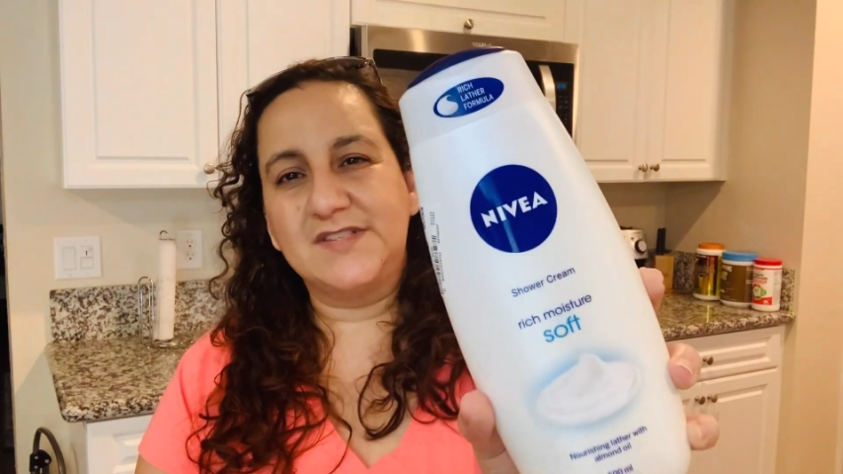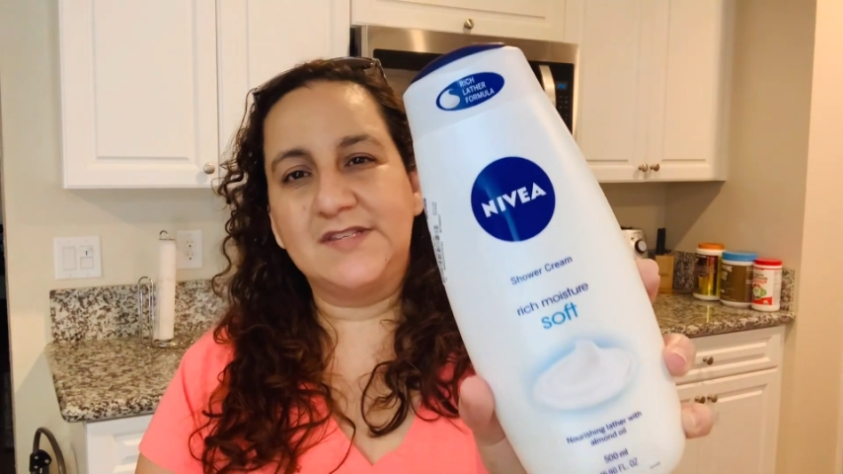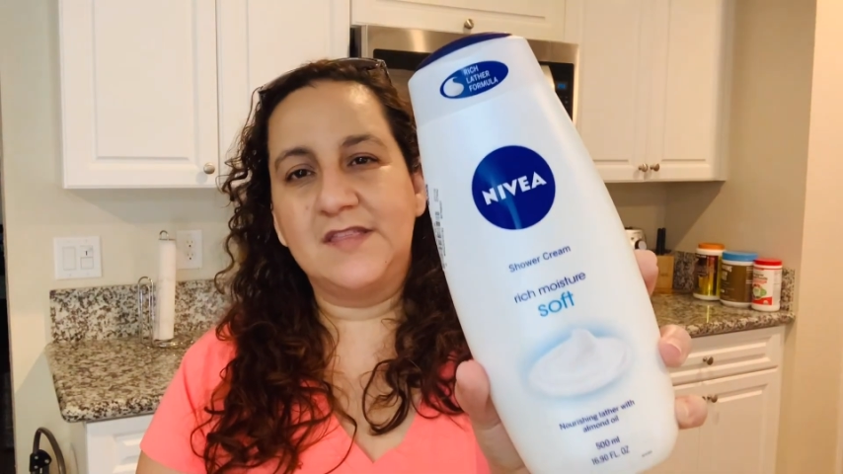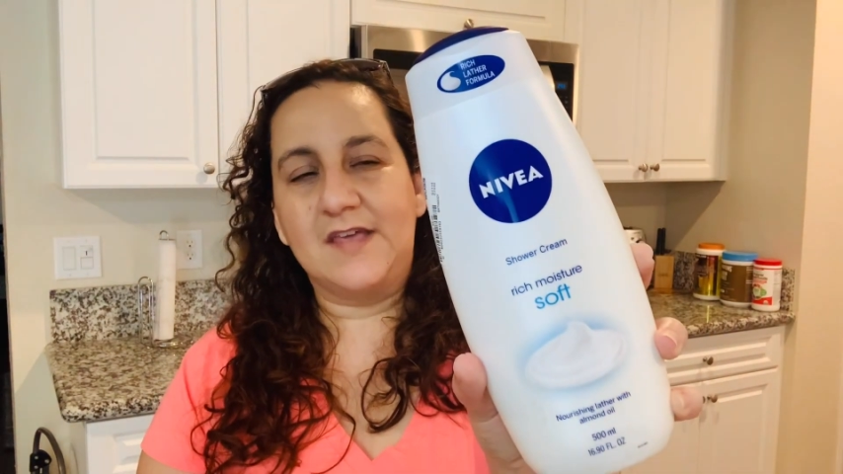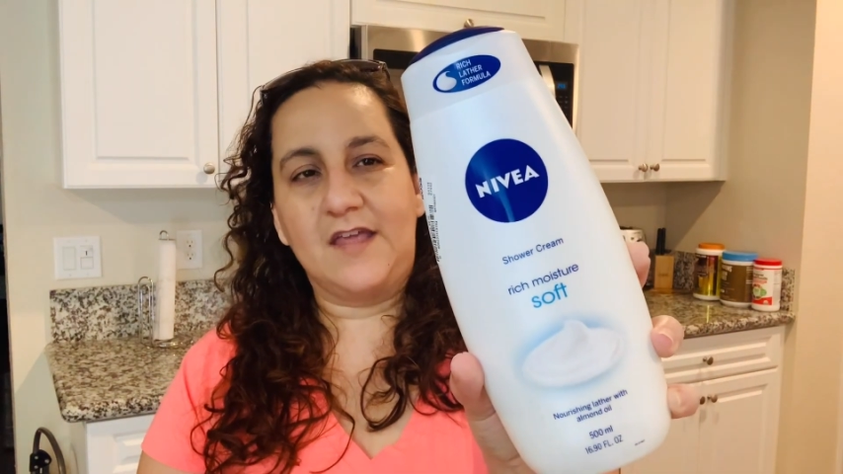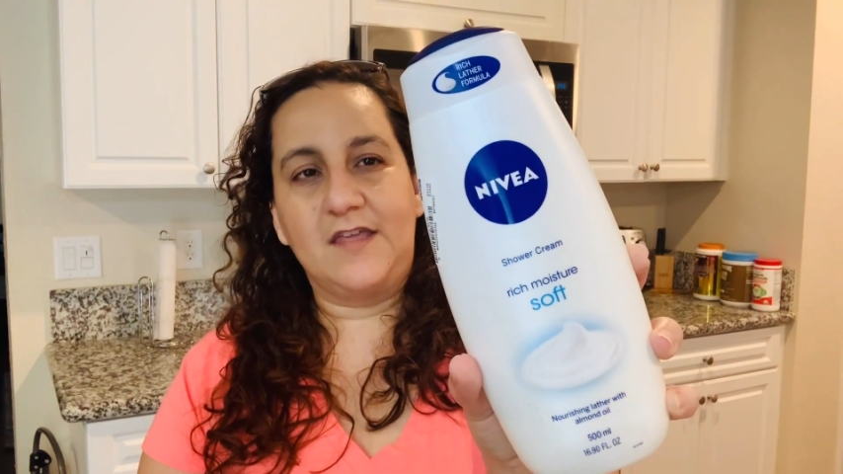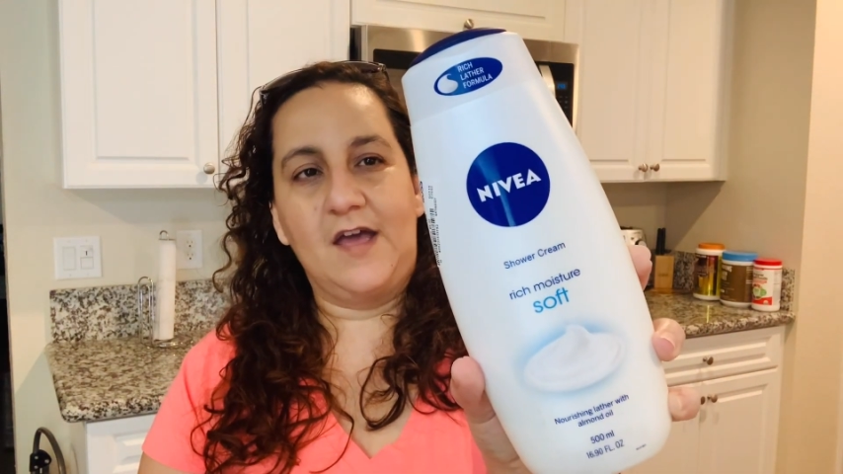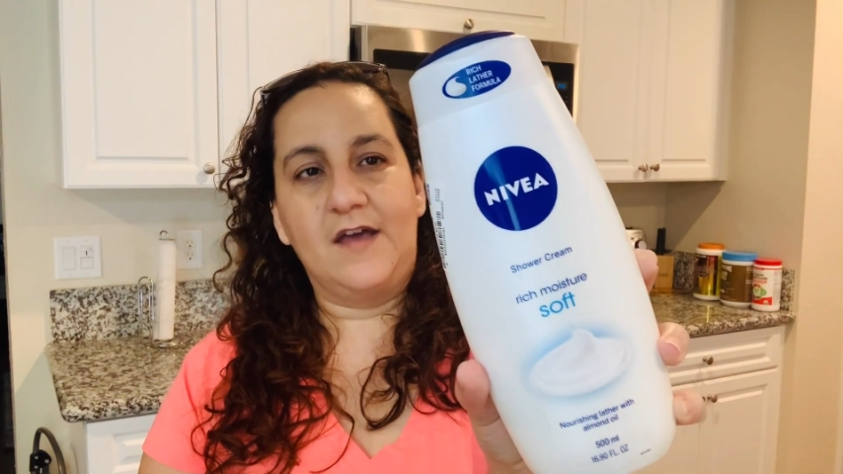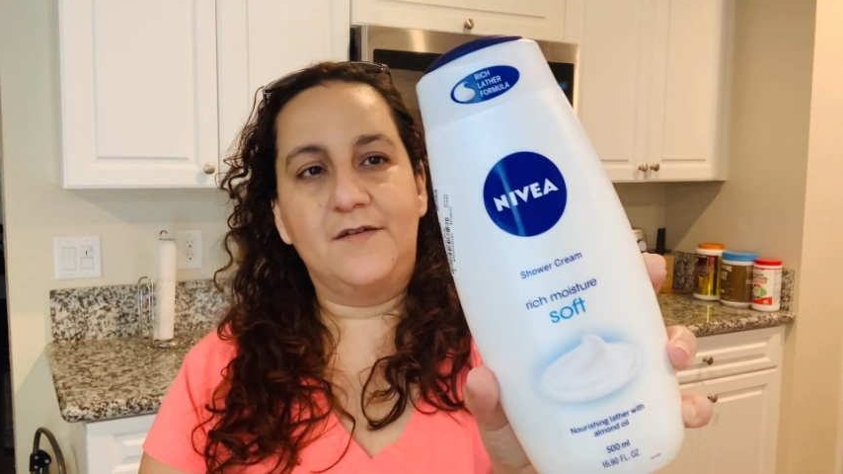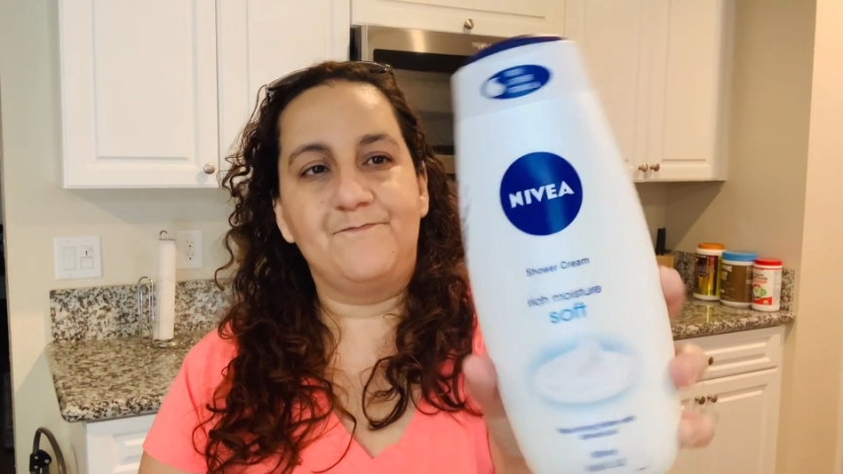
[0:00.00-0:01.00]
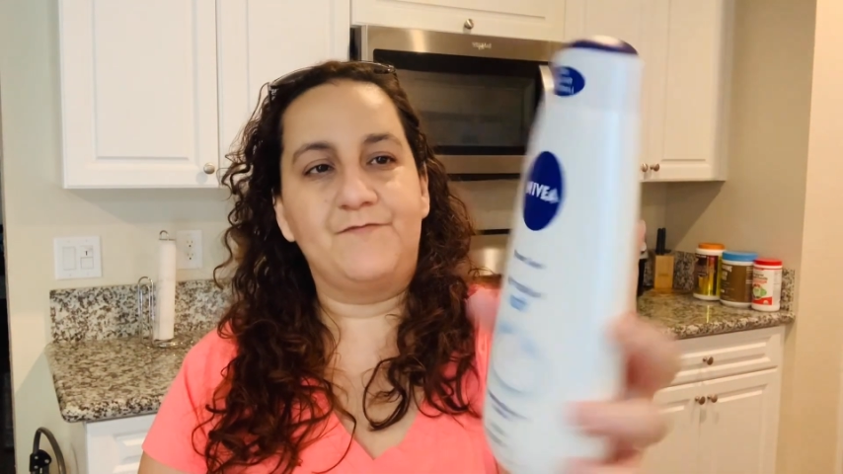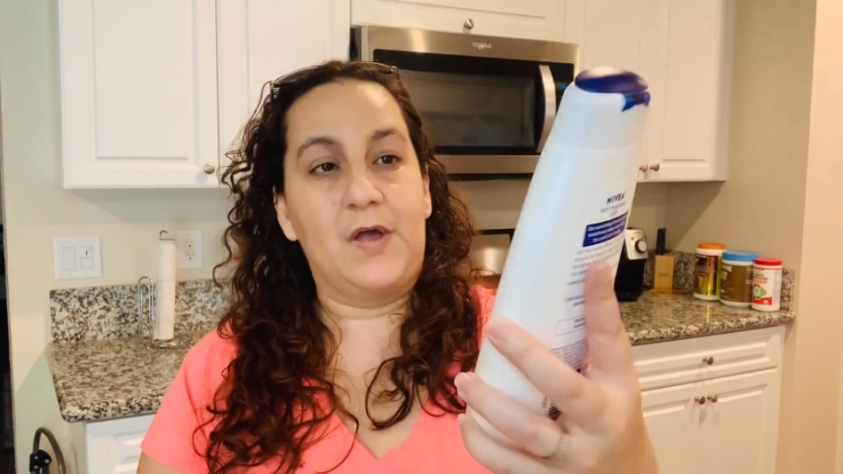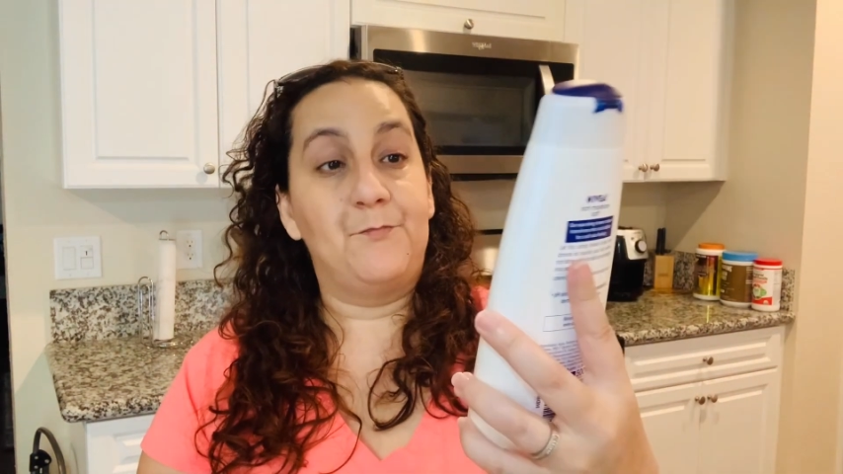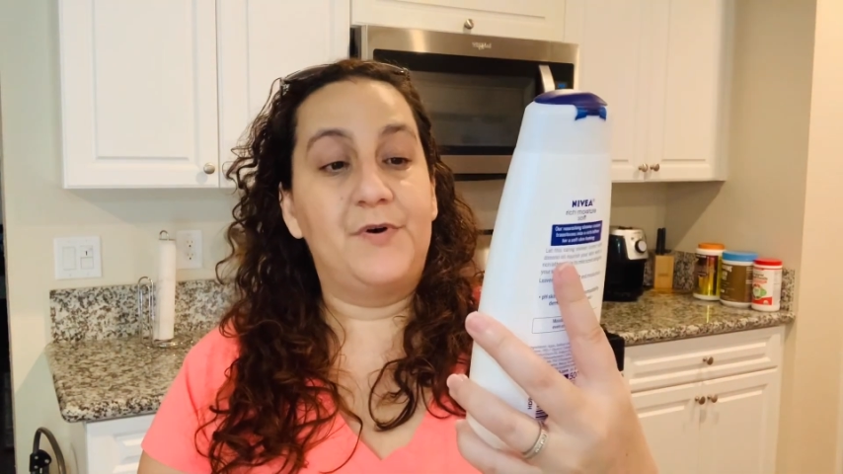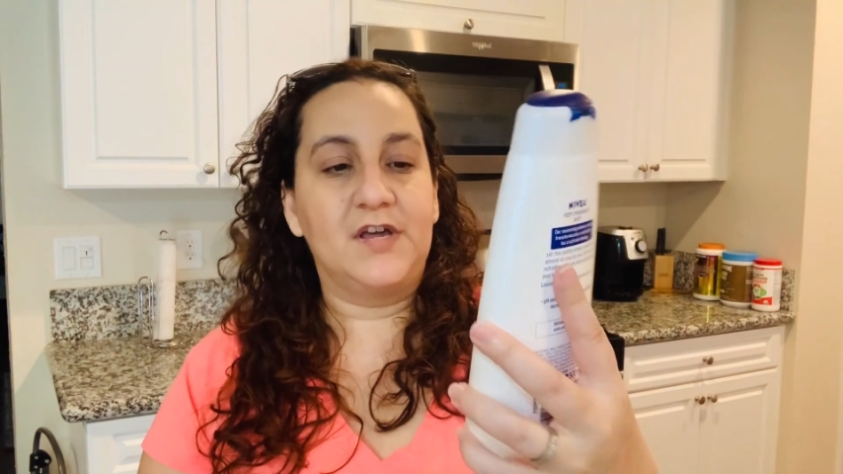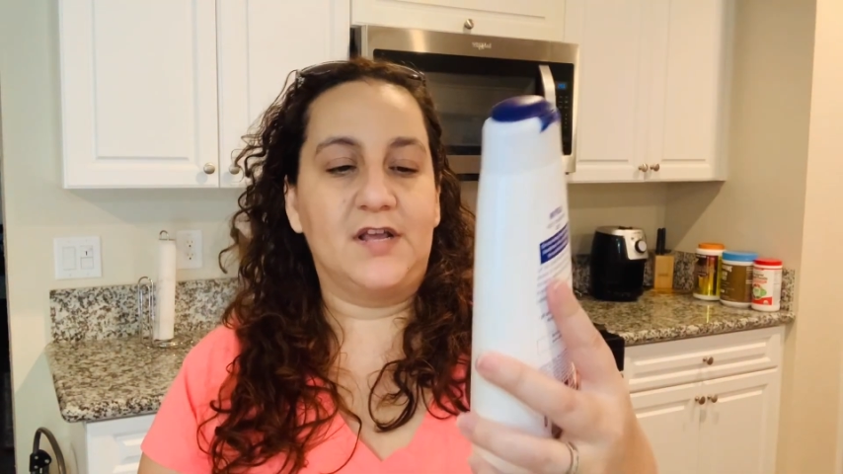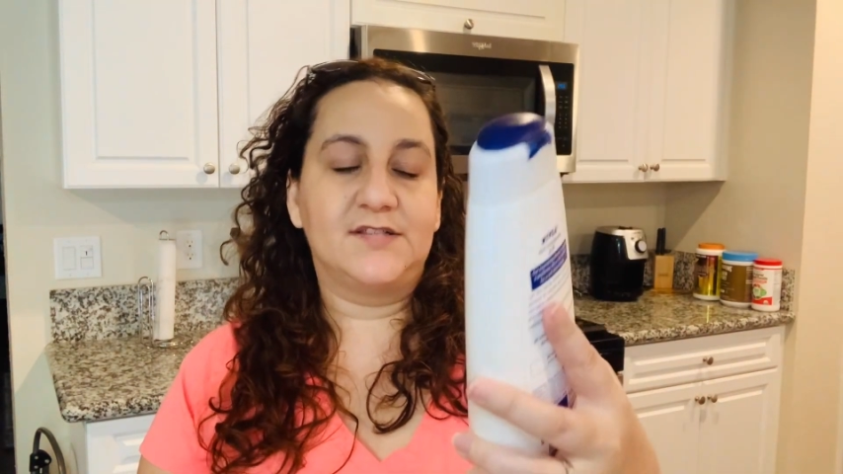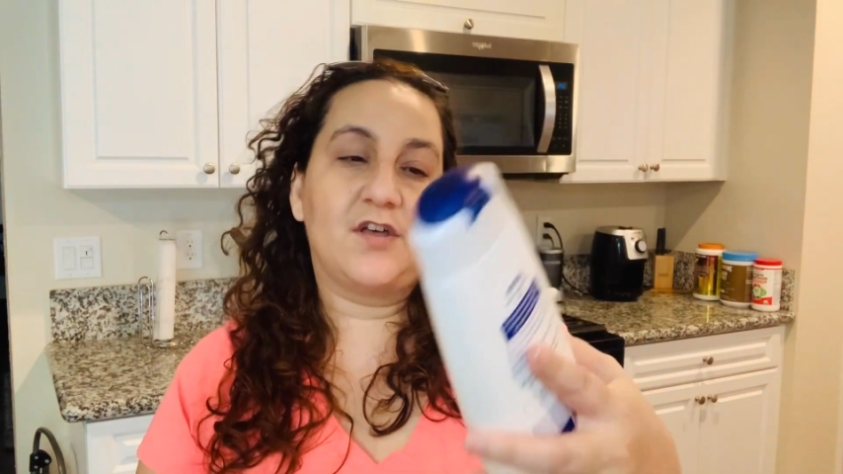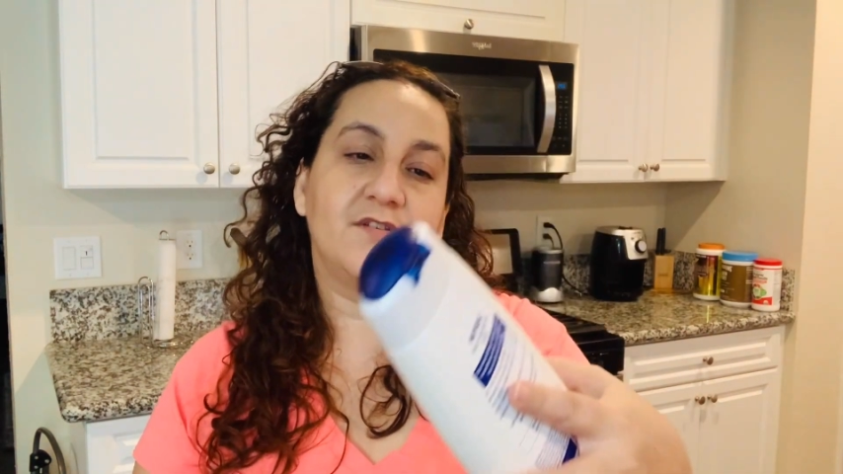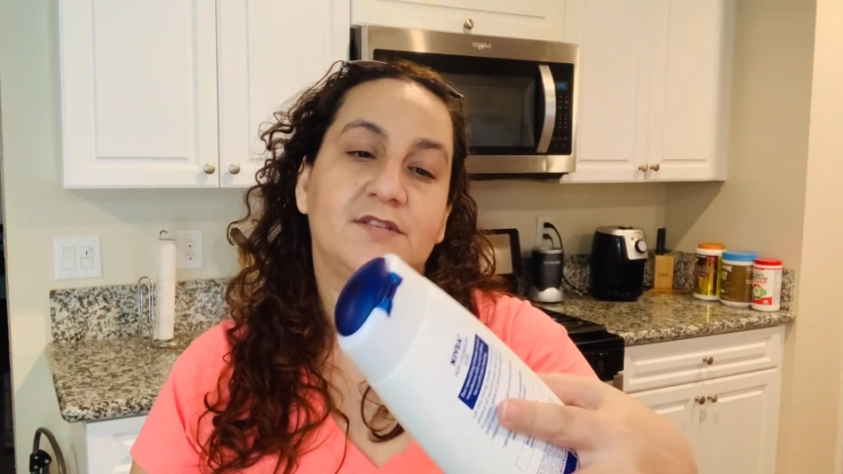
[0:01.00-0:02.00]
seen that yet, but I
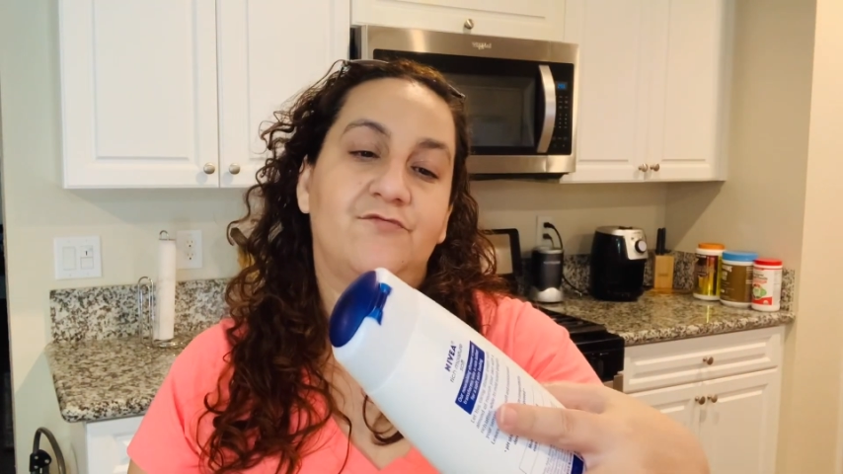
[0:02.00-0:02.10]
saw this in